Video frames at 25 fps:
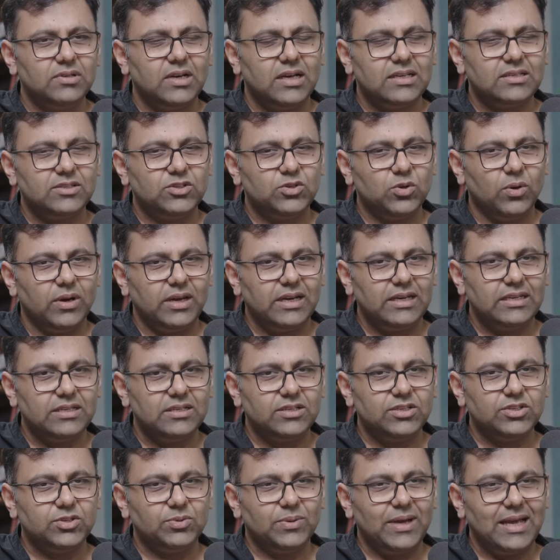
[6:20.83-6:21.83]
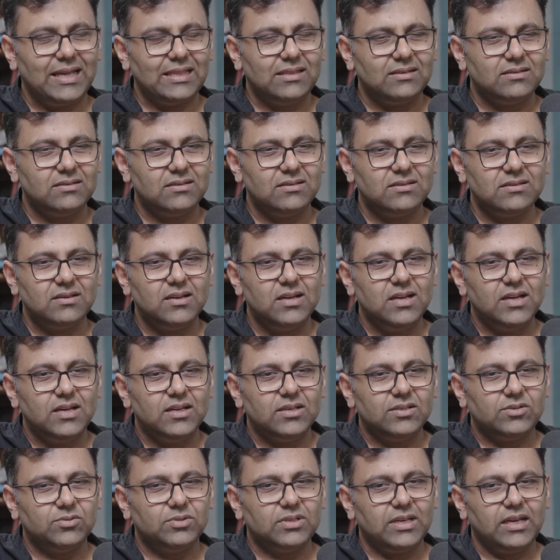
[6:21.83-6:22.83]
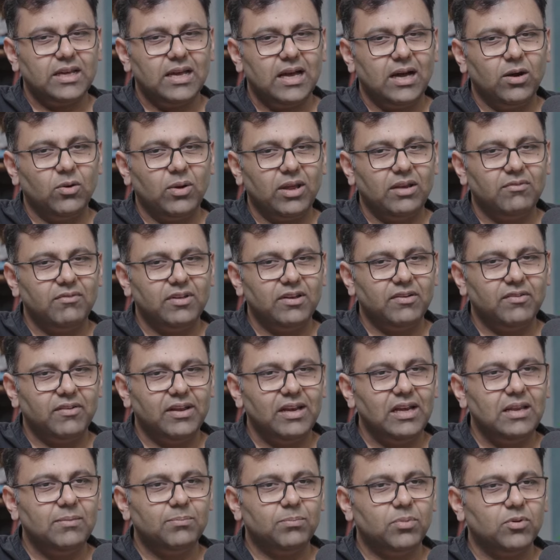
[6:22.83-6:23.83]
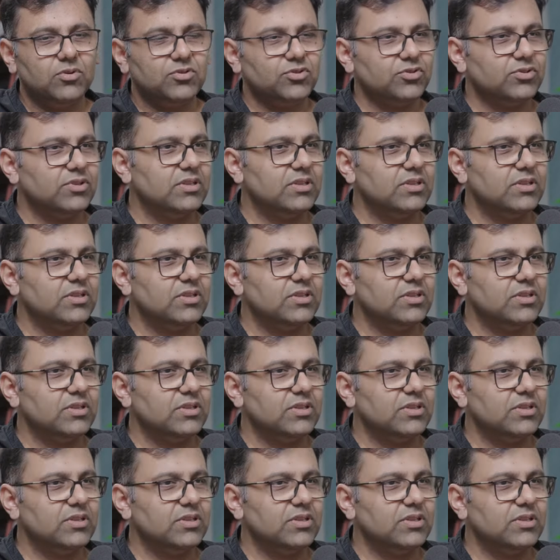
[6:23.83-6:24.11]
us joined together to say, how can we really push